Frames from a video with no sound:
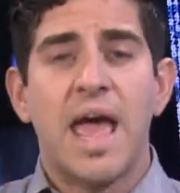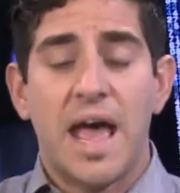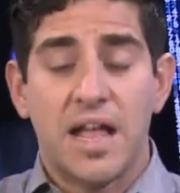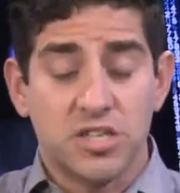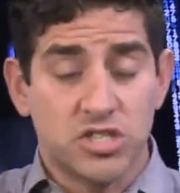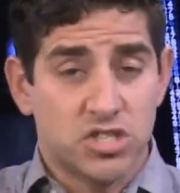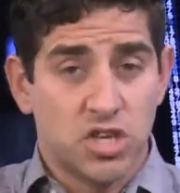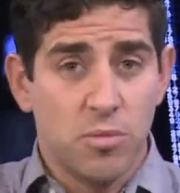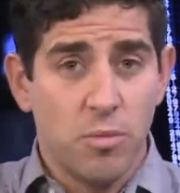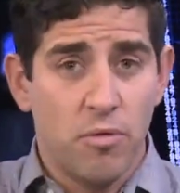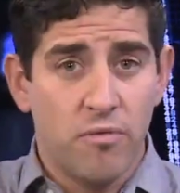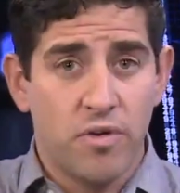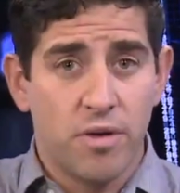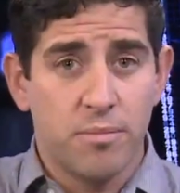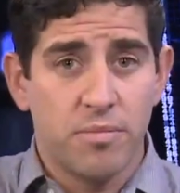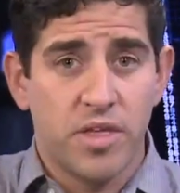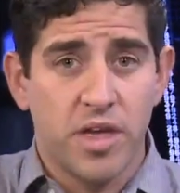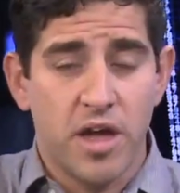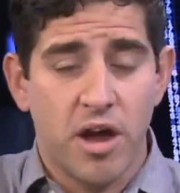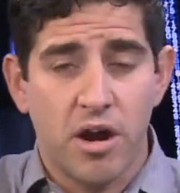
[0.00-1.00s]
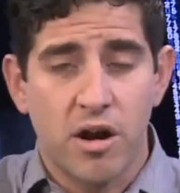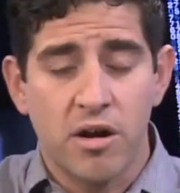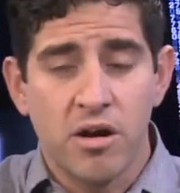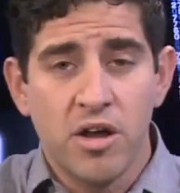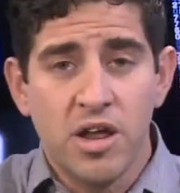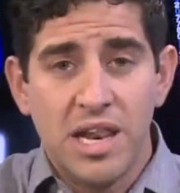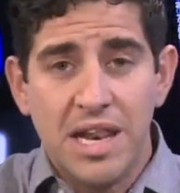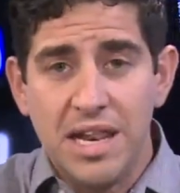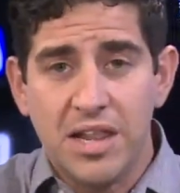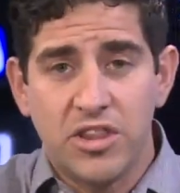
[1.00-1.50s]
and some of them, they
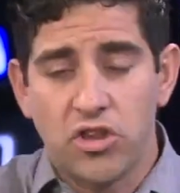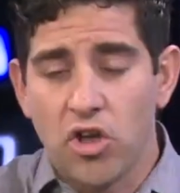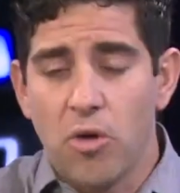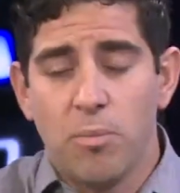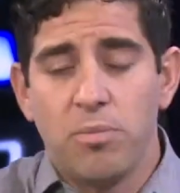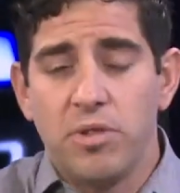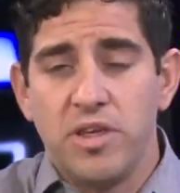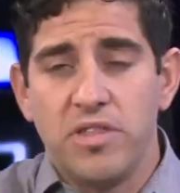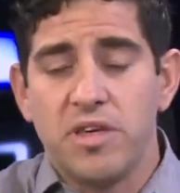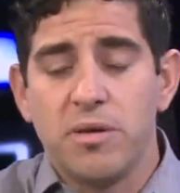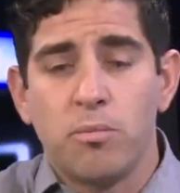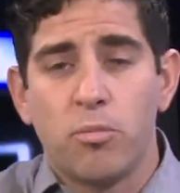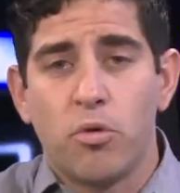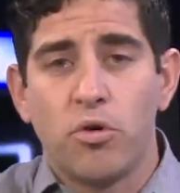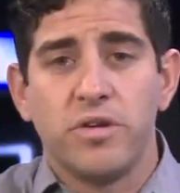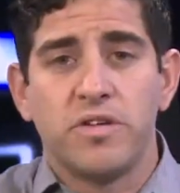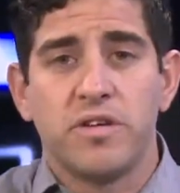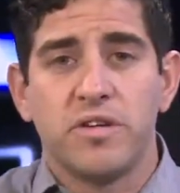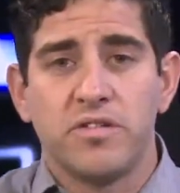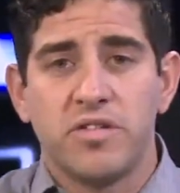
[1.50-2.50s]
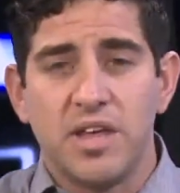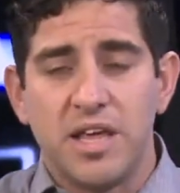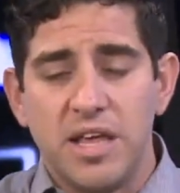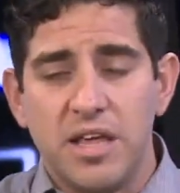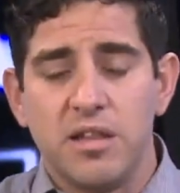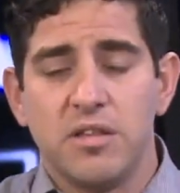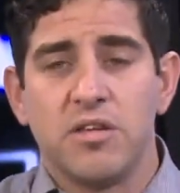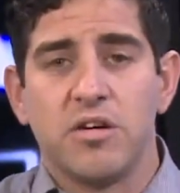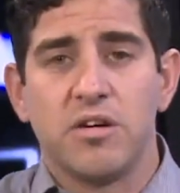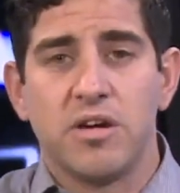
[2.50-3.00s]
are top leading voices
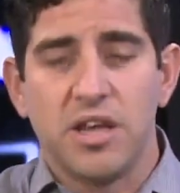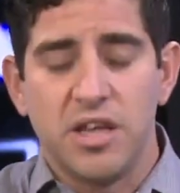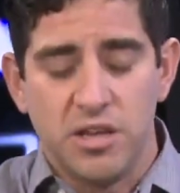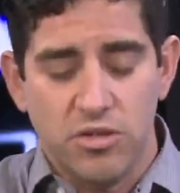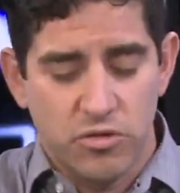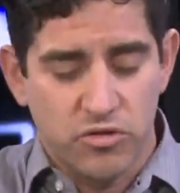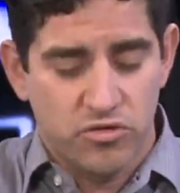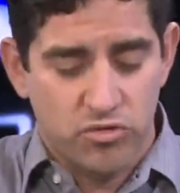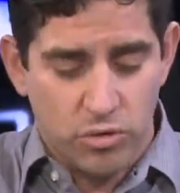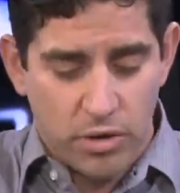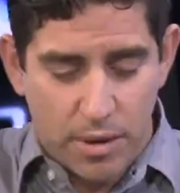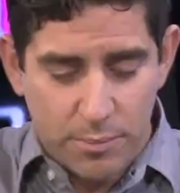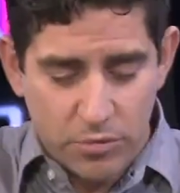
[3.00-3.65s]
in their industry.